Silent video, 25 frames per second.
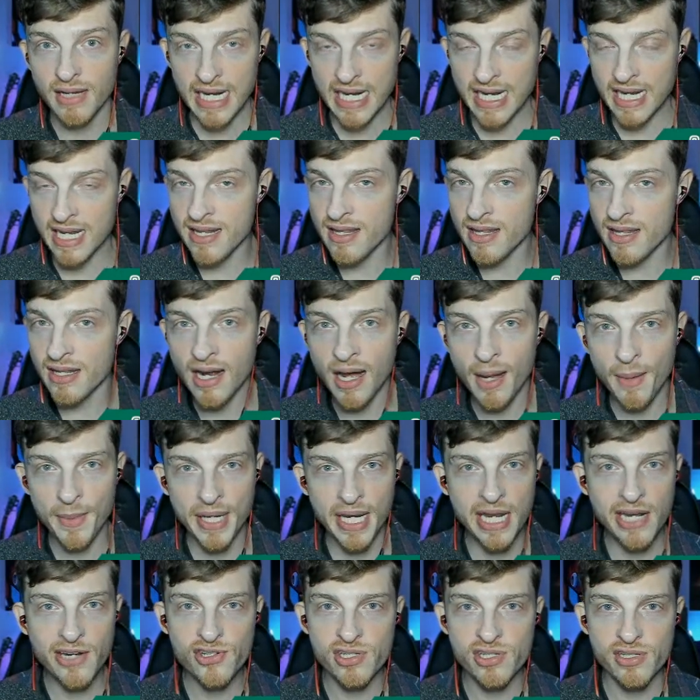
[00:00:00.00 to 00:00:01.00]
in the
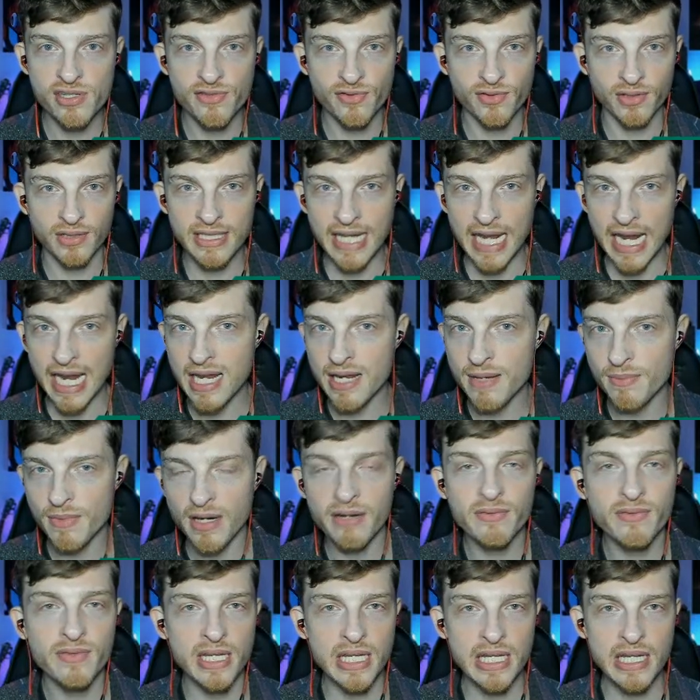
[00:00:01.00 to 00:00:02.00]
nominations for Game
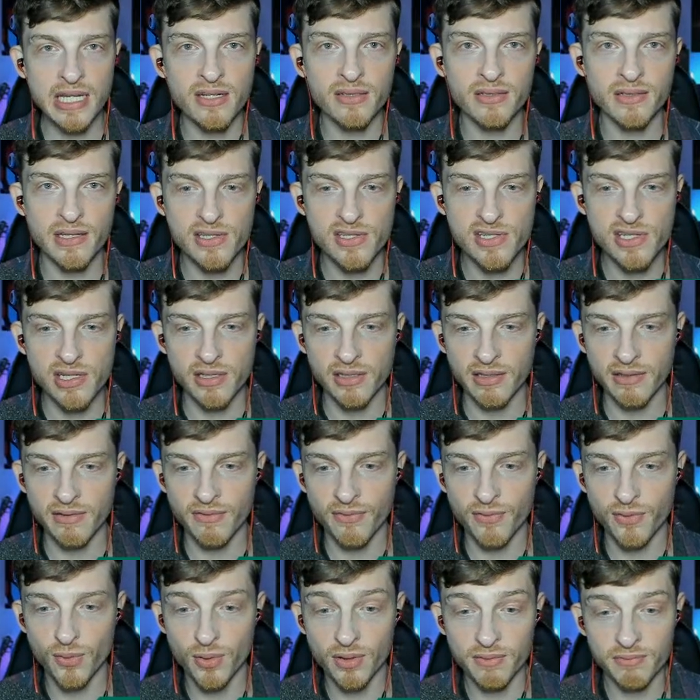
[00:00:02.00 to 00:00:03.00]
of the Year this year, and
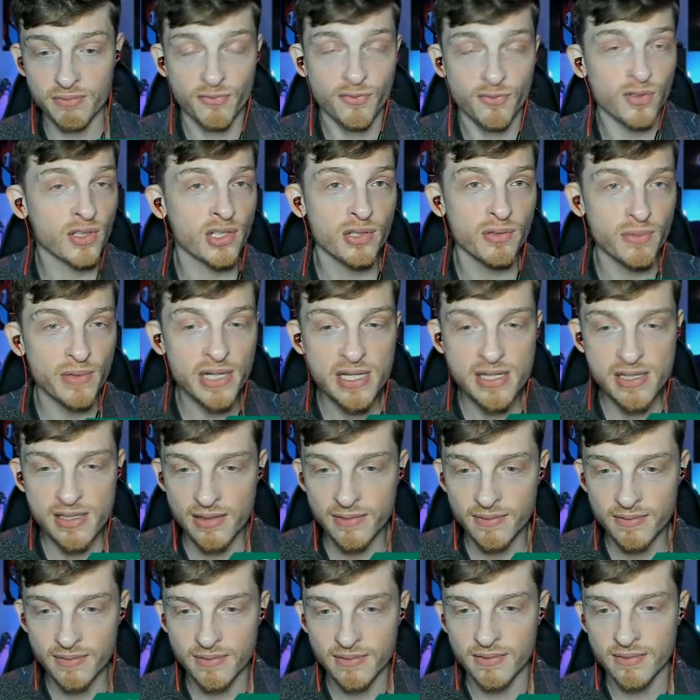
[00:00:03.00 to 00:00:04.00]
for good reason.